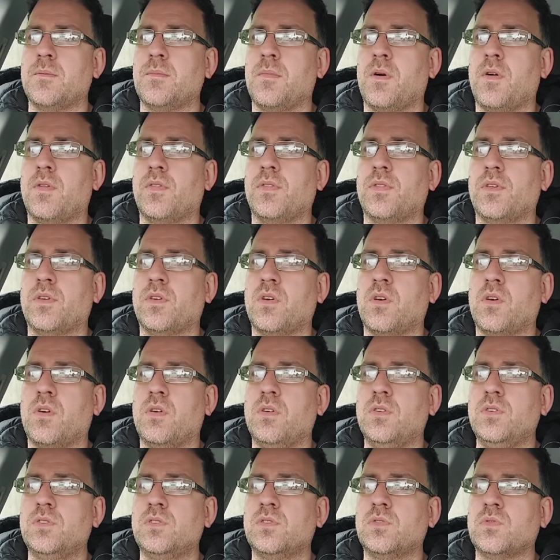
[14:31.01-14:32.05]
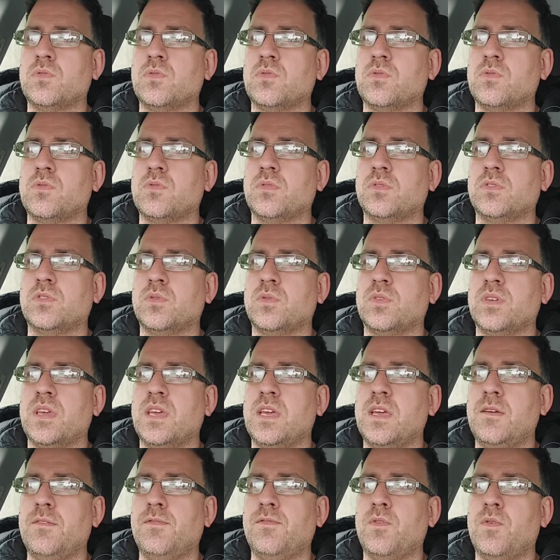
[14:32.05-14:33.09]
on the car. So
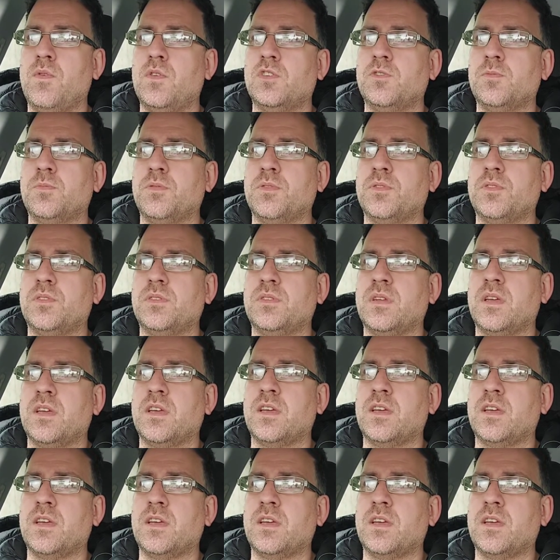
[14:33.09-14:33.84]
yeah, folks. But